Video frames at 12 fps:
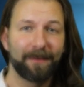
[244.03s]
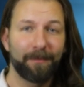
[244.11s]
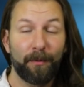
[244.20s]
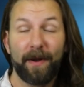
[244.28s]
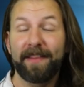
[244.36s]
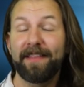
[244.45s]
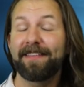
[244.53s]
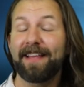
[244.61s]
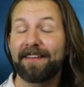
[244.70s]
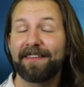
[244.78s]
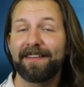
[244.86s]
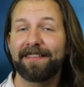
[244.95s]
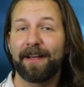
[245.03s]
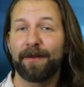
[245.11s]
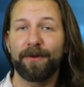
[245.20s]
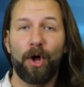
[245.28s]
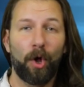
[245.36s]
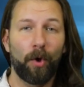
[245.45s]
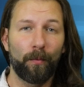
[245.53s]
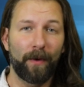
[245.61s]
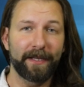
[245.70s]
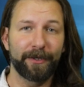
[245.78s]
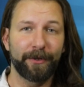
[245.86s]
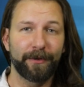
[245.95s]
But while this actually sounds all
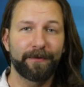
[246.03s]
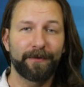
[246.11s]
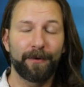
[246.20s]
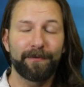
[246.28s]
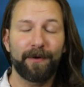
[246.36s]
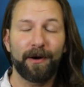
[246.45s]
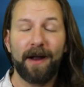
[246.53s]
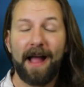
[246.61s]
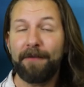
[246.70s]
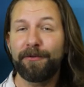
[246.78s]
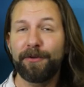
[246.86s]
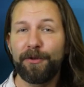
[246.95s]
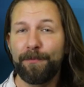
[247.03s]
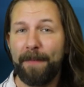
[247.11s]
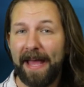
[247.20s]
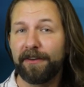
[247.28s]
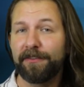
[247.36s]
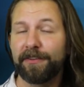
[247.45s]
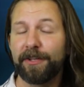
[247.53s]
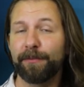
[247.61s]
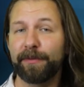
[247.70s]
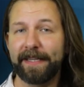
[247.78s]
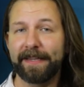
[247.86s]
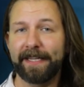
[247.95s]
well and good so far, after you manage to
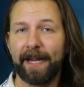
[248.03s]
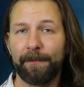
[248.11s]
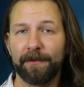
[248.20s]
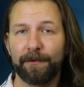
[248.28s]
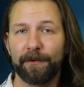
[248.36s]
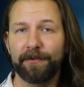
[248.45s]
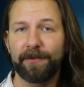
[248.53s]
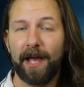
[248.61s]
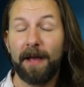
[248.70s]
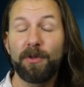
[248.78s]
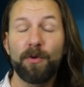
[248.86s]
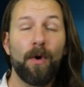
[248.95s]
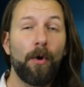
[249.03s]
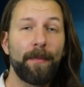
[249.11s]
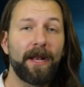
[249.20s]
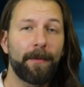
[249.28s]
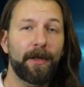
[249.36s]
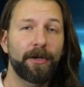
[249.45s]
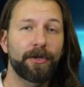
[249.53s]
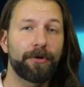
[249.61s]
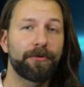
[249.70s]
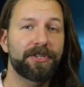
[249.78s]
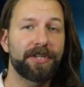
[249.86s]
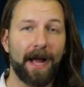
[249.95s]
complete the game the first time, you open up a
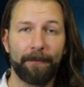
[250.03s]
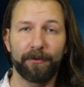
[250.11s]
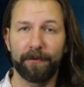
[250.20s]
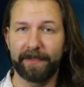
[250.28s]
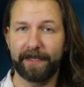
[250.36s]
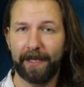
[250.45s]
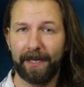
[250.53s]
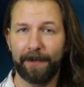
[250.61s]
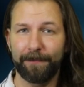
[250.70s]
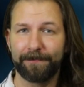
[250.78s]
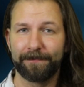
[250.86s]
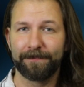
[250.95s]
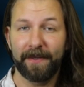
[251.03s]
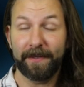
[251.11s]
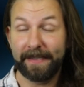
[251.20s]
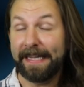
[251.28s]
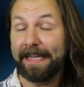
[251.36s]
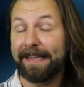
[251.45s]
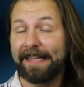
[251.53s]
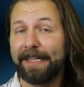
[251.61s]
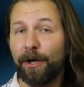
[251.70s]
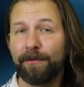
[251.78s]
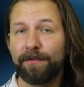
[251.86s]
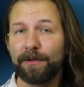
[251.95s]
new chapter of the game. Again,
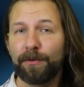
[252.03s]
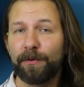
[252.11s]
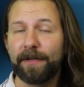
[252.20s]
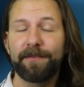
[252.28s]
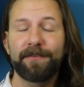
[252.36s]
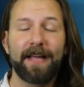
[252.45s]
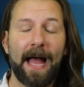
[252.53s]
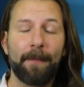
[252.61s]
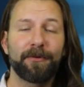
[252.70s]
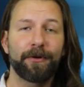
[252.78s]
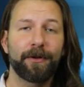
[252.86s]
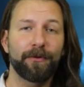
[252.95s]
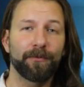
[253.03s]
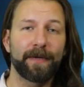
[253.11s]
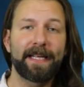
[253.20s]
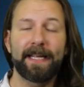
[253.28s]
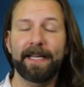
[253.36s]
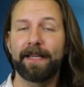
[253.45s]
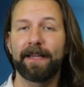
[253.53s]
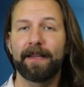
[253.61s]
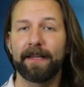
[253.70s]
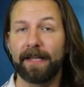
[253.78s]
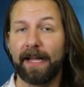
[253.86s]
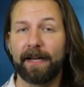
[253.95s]
the Overlord has captured and rehidden
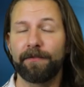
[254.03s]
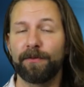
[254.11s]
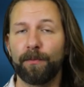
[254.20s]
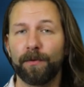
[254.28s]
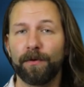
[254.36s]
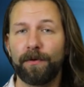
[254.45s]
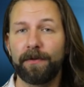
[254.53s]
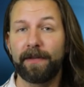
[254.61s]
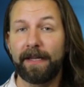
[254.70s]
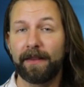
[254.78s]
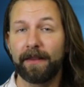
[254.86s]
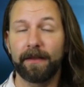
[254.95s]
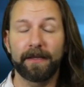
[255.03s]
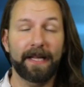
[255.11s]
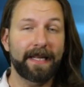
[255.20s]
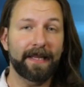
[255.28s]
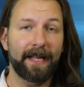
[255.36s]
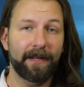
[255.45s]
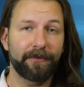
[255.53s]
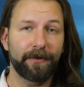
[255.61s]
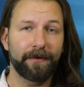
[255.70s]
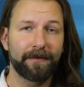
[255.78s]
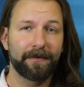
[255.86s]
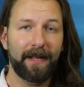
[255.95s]
the light of the world in the Light
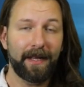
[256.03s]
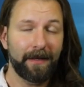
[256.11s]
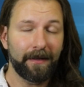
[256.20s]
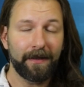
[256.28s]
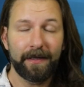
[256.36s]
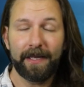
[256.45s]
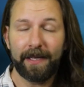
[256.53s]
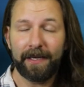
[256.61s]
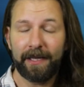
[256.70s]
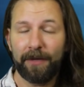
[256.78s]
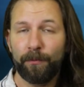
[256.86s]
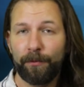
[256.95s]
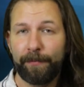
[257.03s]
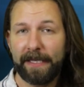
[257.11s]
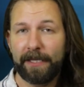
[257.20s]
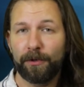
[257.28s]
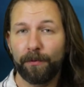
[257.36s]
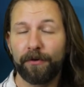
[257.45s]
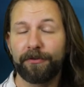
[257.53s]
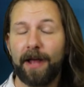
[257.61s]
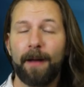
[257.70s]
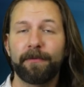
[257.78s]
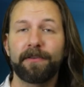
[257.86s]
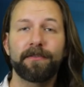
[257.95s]
Lantern, and again, it will be your
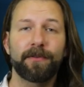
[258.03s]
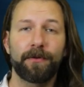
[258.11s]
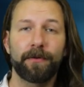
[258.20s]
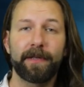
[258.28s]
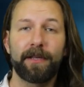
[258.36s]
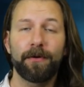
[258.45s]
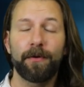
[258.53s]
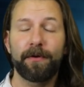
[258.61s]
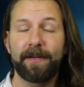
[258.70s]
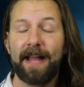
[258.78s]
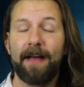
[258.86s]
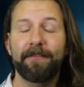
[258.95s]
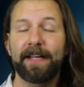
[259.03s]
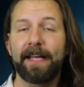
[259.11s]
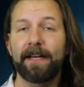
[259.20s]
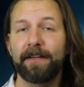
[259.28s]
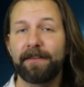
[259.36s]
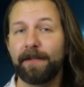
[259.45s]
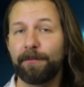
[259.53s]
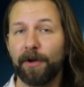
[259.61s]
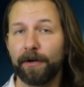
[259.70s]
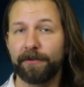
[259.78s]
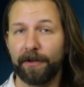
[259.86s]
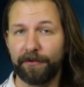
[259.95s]
job as a solo hero to navigate a deep
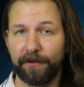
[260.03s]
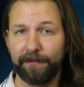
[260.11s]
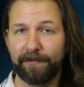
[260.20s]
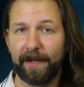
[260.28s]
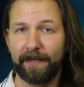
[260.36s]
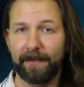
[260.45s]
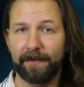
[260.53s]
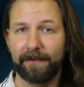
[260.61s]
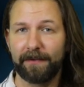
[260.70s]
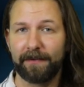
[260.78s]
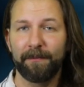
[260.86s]
dark dungeon to find it.